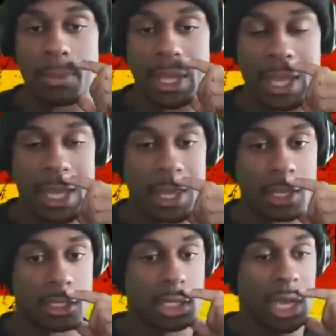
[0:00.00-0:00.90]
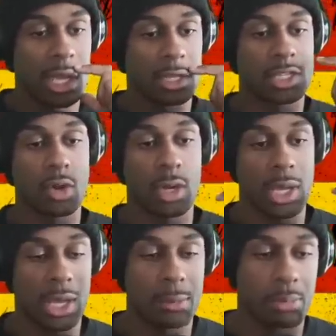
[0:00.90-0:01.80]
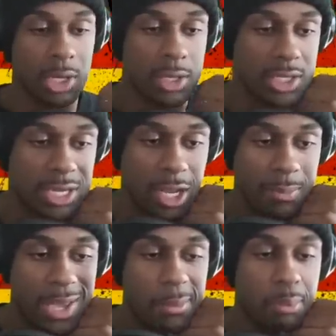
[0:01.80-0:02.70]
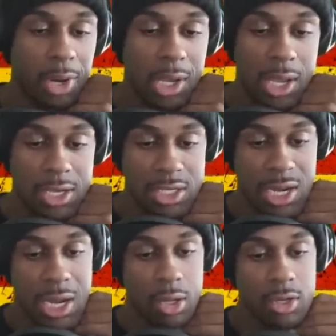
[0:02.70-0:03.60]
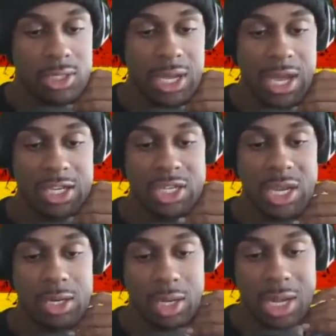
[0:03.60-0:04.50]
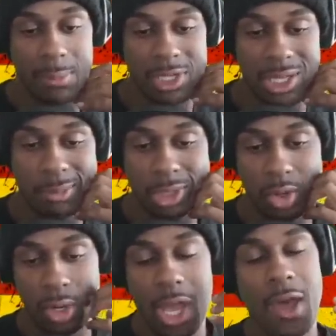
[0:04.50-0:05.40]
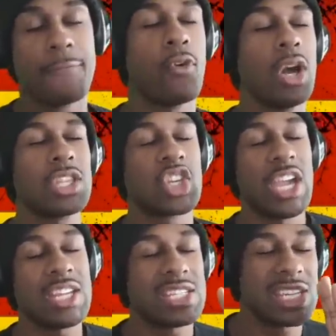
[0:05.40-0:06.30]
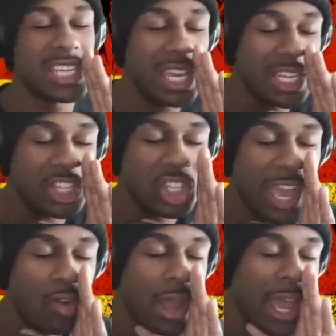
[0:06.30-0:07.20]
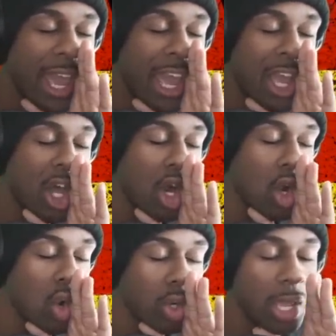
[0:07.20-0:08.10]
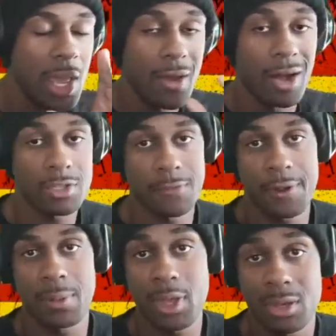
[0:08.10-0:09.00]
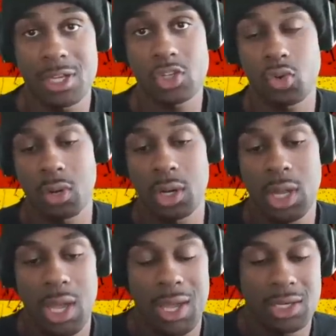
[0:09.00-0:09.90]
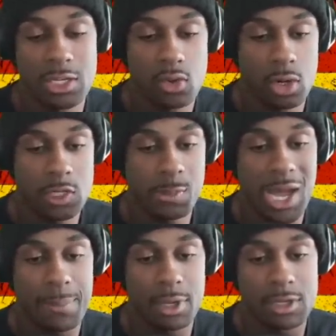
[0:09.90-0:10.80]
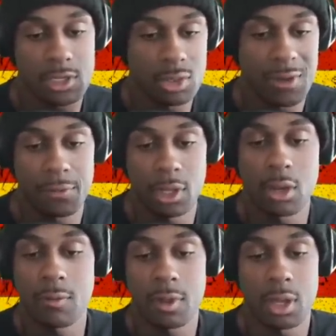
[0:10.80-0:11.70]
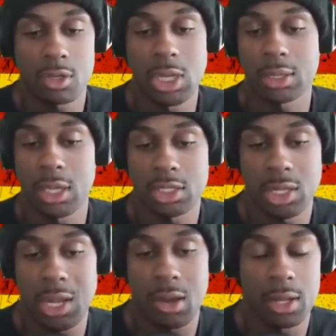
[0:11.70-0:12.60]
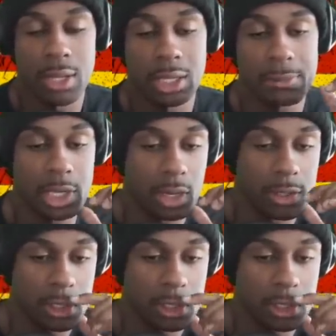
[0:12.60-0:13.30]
And yeah, let's go ahead and break this down, man. Braygang style. Use that hashtag in the comments down below for a chance to get a shout out. Also follow me on Discord. Discord is popping, so definitely go over there, check that shit out, and like, let me know what's